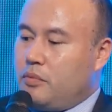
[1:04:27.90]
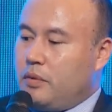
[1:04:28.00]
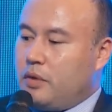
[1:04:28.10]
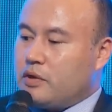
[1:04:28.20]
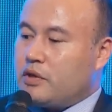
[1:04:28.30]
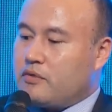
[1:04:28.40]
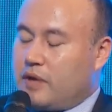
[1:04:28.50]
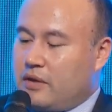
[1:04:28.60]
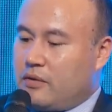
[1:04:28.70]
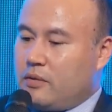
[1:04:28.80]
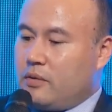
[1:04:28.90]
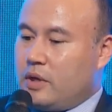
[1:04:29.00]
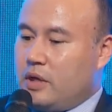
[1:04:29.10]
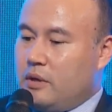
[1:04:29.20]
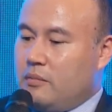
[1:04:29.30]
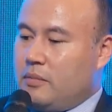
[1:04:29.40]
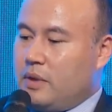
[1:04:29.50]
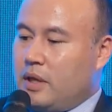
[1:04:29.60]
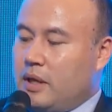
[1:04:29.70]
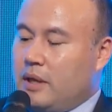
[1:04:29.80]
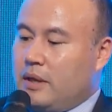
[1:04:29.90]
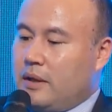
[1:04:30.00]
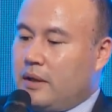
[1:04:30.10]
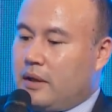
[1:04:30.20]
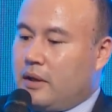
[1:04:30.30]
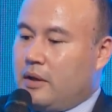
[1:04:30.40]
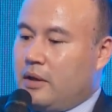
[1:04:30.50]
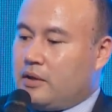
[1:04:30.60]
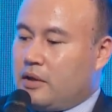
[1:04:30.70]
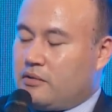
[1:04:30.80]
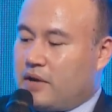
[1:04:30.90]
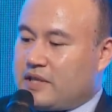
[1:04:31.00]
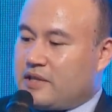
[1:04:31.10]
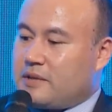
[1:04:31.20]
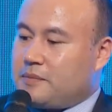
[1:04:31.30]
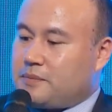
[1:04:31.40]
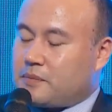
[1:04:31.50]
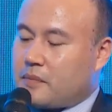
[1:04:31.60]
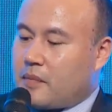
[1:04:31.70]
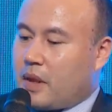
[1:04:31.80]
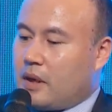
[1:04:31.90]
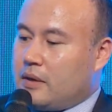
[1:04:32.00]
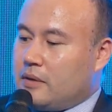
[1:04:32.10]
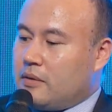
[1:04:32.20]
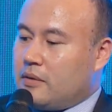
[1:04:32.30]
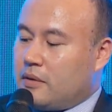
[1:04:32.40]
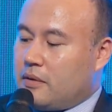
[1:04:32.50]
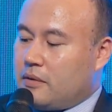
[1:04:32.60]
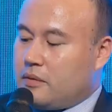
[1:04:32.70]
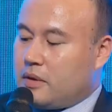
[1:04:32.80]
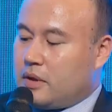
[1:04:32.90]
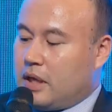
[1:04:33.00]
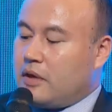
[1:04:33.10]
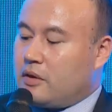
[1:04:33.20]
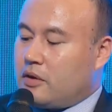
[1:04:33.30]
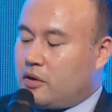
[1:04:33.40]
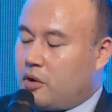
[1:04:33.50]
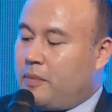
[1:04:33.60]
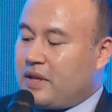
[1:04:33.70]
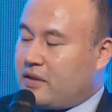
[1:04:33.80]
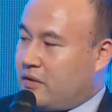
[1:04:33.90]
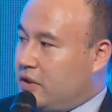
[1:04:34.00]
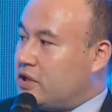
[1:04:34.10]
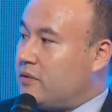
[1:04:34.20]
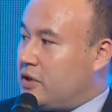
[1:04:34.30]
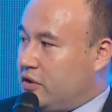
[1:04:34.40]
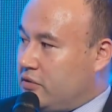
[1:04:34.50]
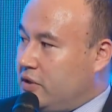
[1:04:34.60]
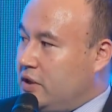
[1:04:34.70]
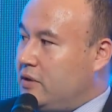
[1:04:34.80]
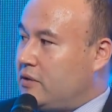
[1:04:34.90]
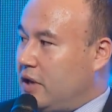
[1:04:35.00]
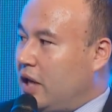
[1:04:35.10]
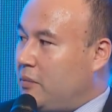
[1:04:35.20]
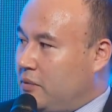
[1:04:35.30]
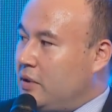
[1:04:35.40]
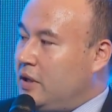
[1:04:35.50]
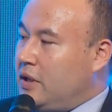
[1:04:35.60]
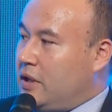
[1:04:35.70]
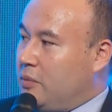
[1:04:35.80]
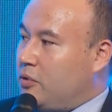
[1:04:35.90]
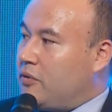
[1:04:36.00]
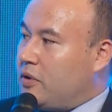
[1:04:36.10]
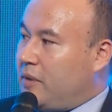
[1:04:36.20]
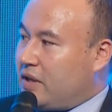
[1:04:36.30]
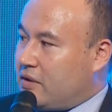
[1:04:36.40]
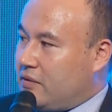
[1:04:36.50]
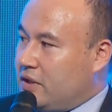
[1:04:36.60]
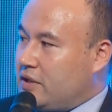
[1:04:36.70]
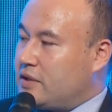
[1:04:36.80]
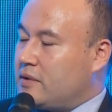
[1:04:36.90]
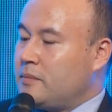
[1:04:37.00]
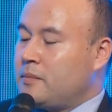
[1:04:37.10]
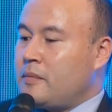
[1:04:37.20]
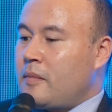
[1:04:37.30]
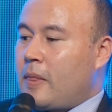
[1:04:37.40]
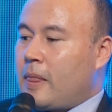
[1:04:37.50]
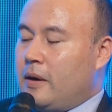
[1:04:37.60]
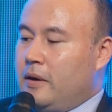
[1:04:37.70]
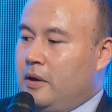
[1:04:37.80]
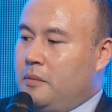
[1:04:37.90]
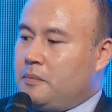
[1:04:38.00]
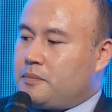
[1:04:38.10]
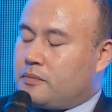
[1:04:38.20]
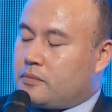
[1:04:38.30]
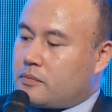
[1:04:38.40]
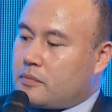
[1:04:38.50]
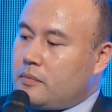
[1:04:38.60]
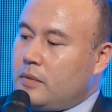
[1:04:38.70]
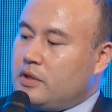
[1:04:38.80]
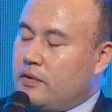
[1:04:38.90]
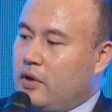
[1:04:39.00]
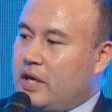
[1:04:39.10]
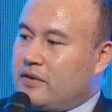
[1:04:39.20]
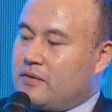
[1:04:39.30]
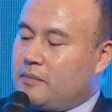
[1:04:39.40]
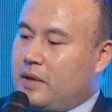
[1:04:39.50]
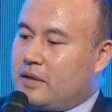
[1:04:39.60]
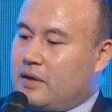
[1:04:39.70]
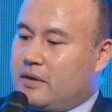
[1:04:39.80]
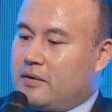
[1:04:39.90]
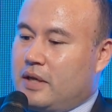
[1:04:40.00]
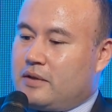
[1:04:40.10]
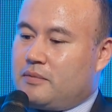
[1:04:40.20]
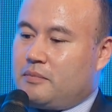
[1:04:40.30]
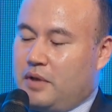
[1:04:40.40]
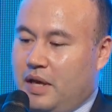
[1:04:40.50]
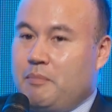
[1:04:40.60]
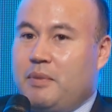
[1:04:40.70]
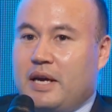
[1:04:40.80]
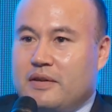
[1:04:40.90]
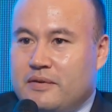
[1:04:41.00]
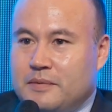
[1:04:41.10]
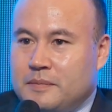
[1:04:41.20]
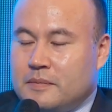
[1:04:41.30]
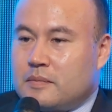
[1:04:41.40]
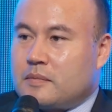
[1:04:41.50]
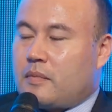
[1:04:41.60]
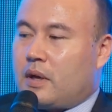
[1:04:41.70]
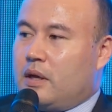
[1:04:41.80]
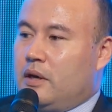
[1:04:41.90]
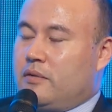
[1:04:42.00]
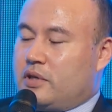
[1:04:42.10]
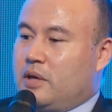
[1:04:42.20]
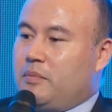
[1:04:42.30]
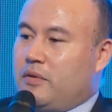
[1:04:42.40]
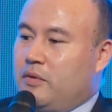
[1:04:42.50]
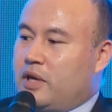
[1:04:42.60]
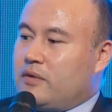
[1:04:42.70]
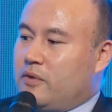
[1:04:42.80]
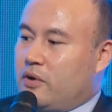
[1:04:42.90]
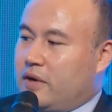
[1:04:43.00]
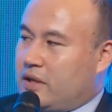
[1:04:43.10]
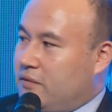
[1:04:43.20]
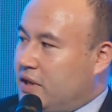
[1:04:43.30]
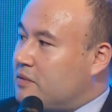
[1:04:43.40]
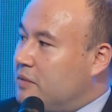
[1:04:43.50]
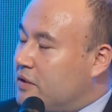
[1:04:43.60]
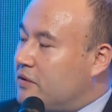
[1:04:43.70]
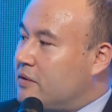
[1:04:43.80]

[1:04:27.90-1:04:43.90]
also try to address the competitiveness of the country, so help improve competitiveness. So if you look at the impact, for example, if you look at foreign direct investment,